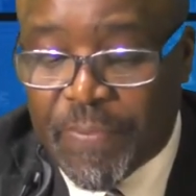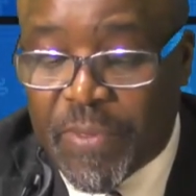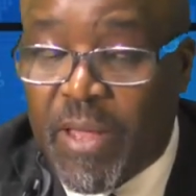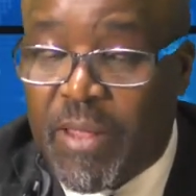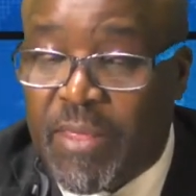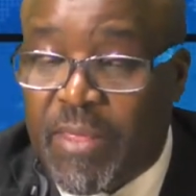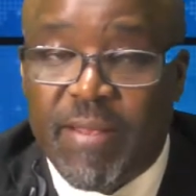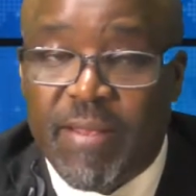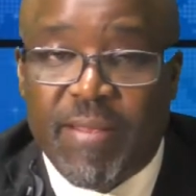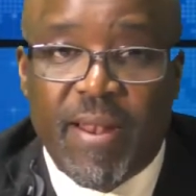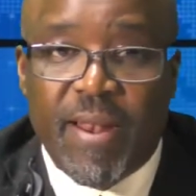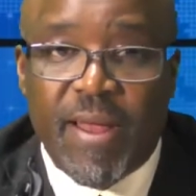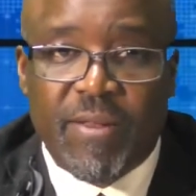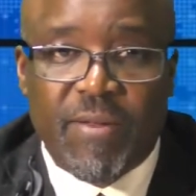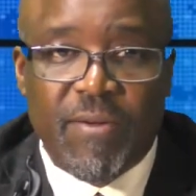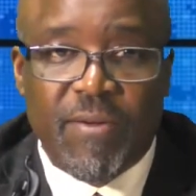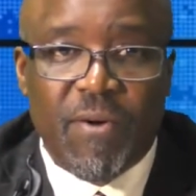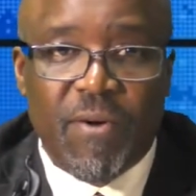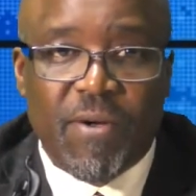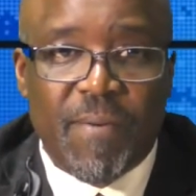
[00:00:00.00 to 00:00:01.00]
These
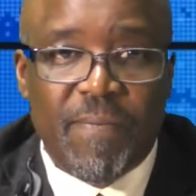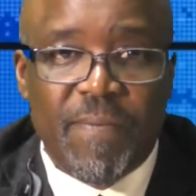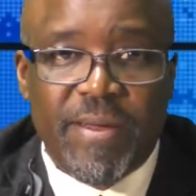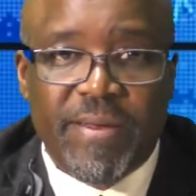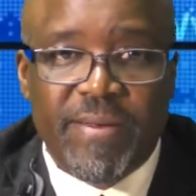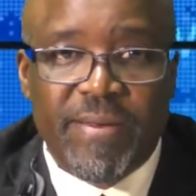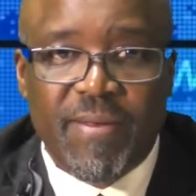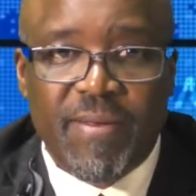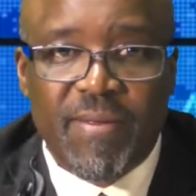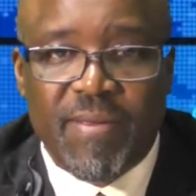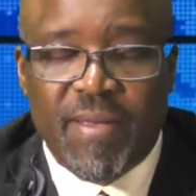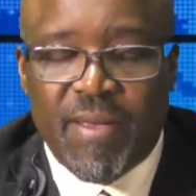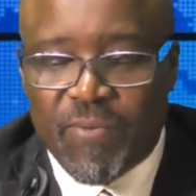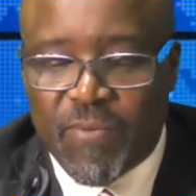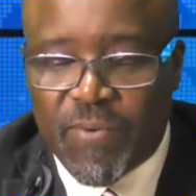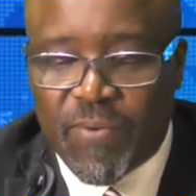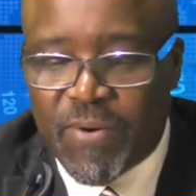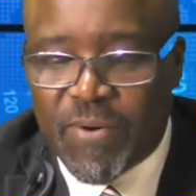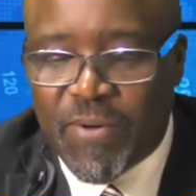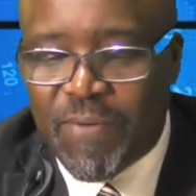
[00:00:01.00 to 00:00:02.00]
electoral commissions,
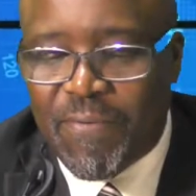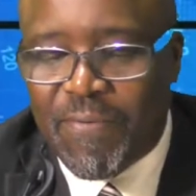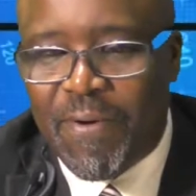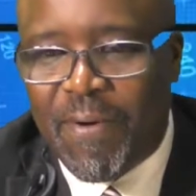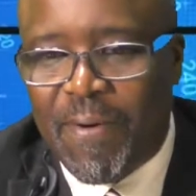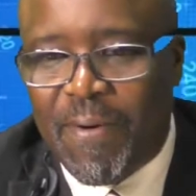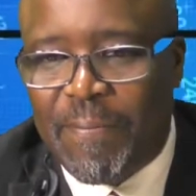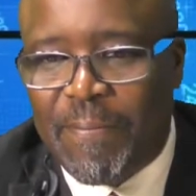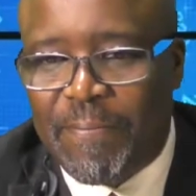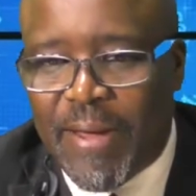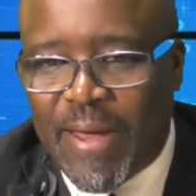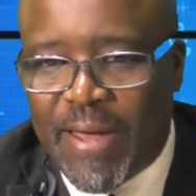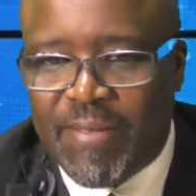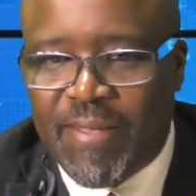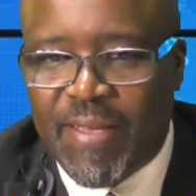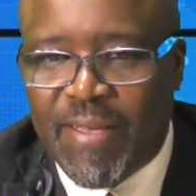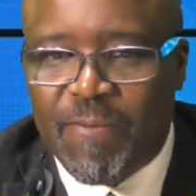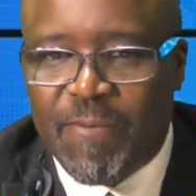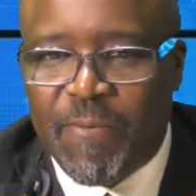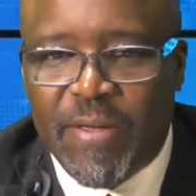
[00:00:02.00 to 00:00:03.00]
as we know from
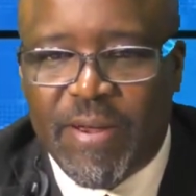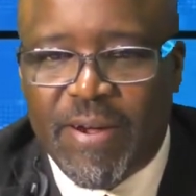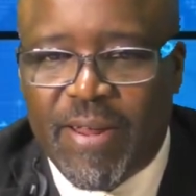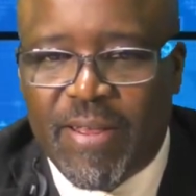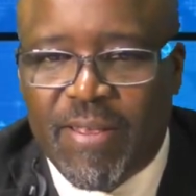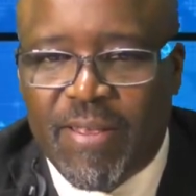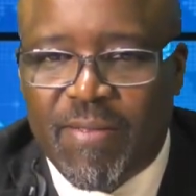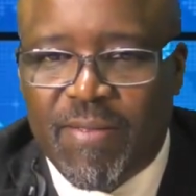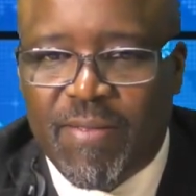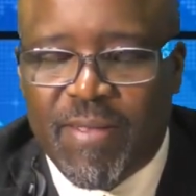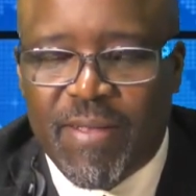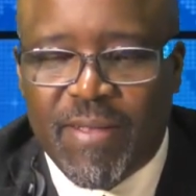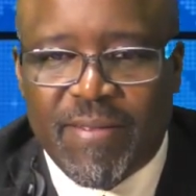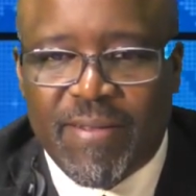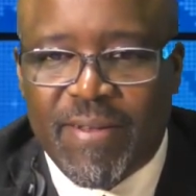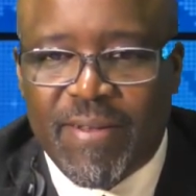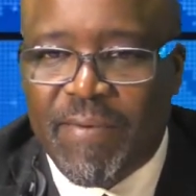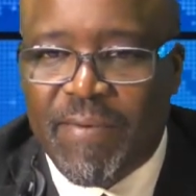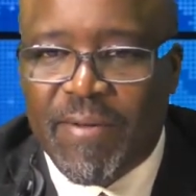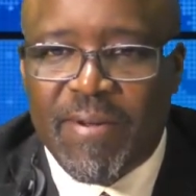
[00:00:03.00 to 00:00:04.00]
past experience,
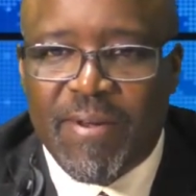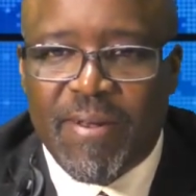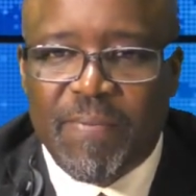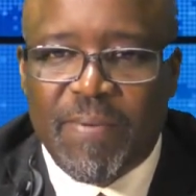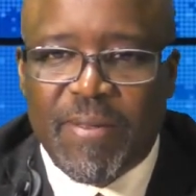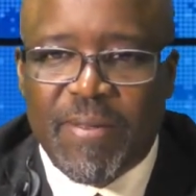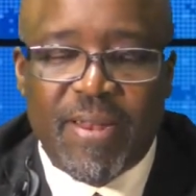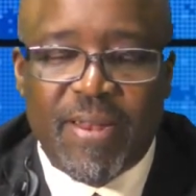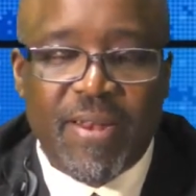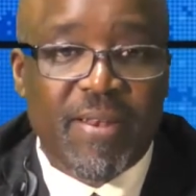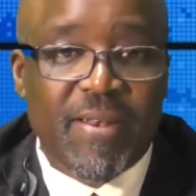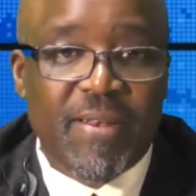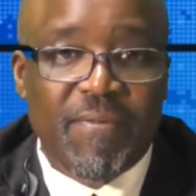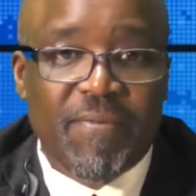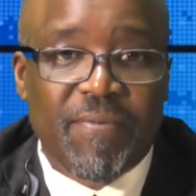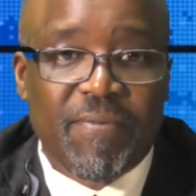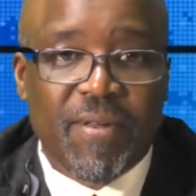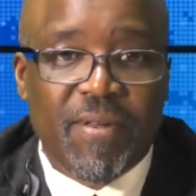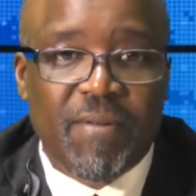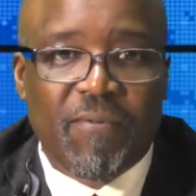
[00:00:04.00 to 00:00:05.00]
it's never really been any
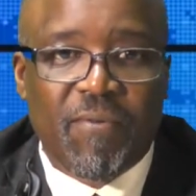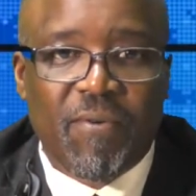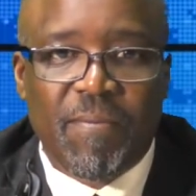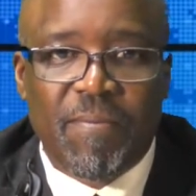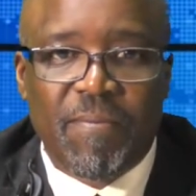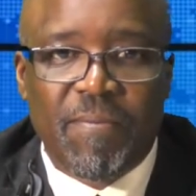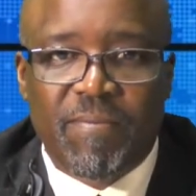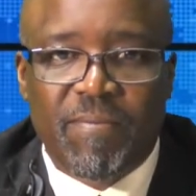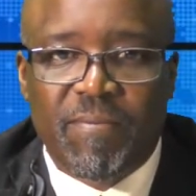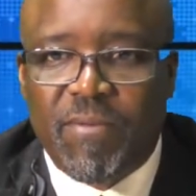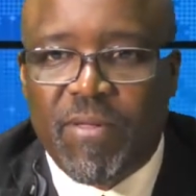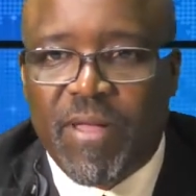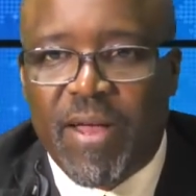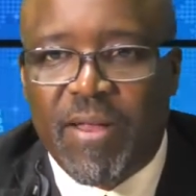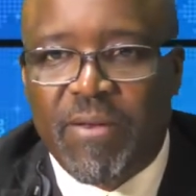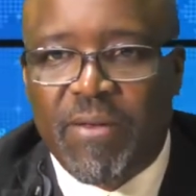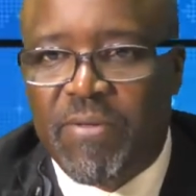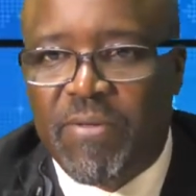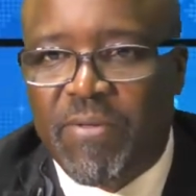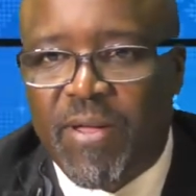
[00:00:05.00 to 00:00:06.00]
different from
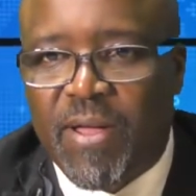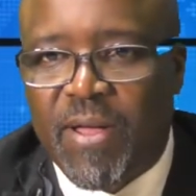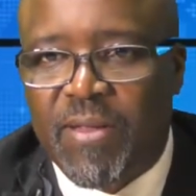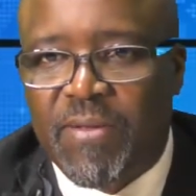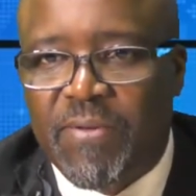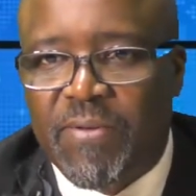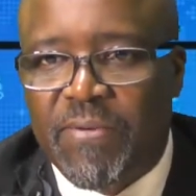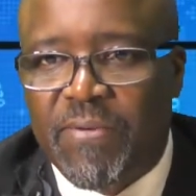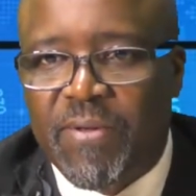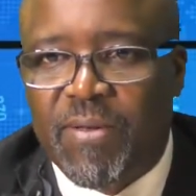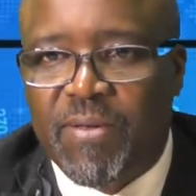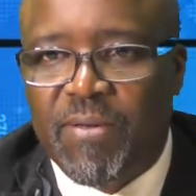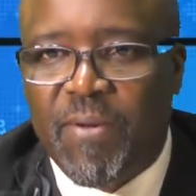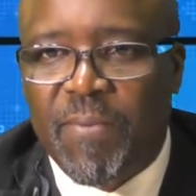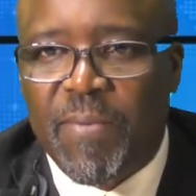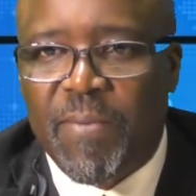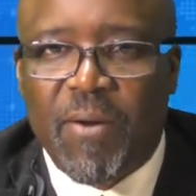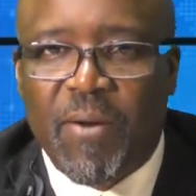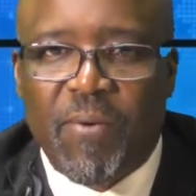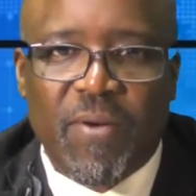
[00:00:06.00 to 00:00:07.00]
country to country, no
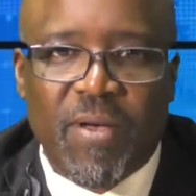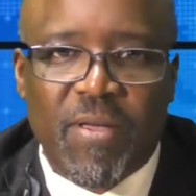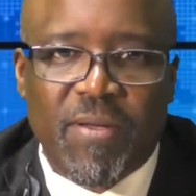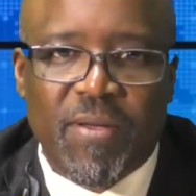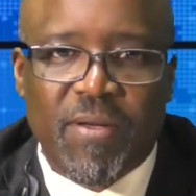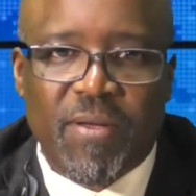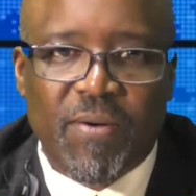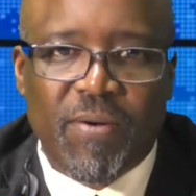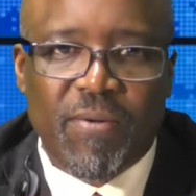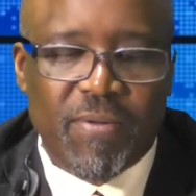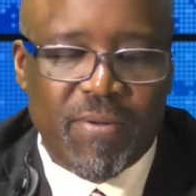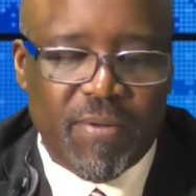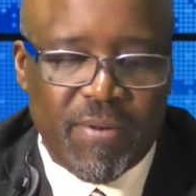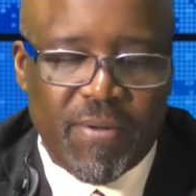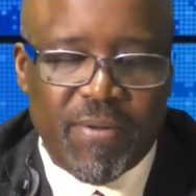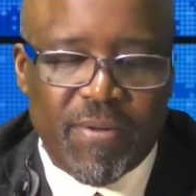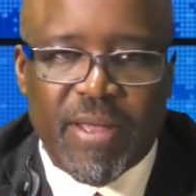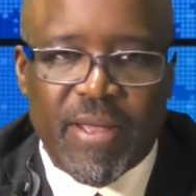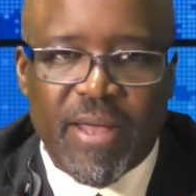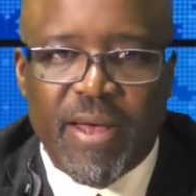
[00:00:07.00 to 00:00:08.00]
matter where you go, you
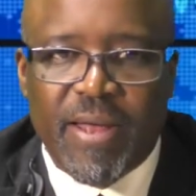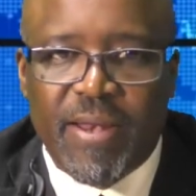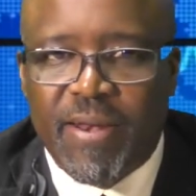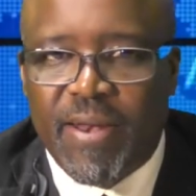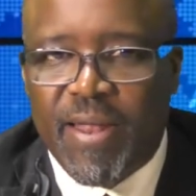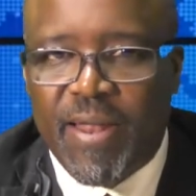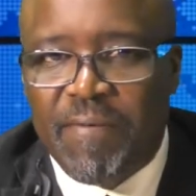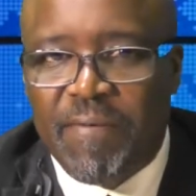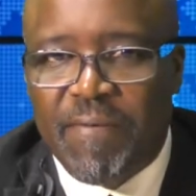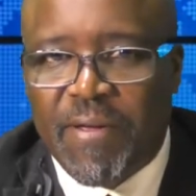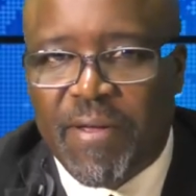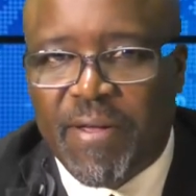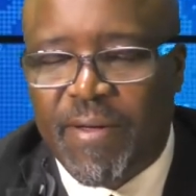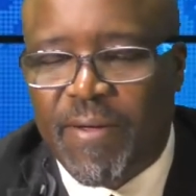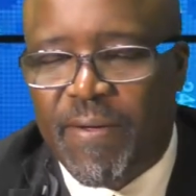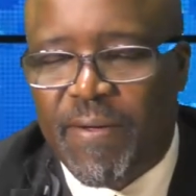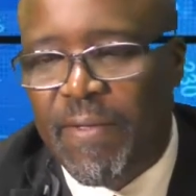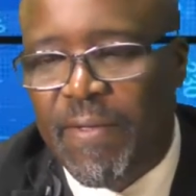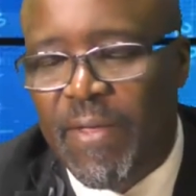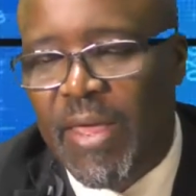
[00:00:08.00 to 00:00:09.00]
look at in
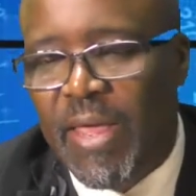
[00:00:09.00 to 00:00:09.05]
Africa.